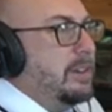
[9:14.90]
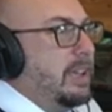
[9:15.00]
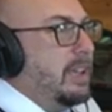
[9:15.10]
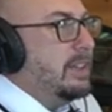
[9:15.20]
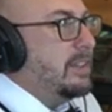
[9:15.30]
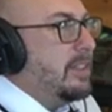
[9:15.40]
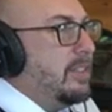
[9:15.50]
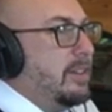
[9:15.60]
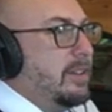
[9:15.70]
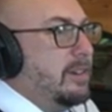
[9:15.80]
tanks, I
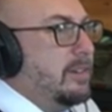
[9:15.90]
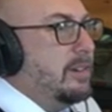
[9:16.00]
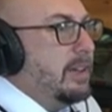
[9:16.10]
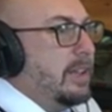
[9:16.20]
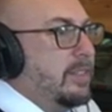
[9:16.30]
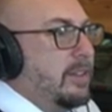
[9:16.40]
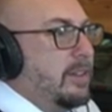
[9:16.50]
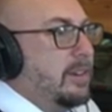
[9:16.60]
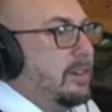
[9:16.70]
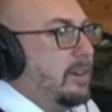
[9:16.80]
thought
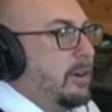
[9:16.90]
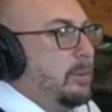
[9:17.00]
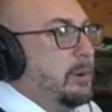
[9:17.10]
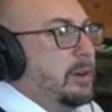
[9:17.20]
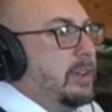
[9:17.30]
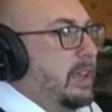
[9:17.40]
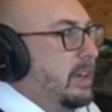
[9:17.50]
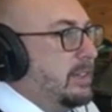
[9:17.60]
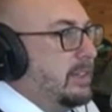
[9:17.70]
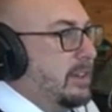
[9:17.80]
armored
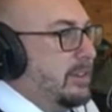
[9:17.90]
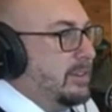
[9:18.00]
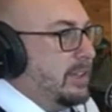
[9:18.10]
tanks, and I was like,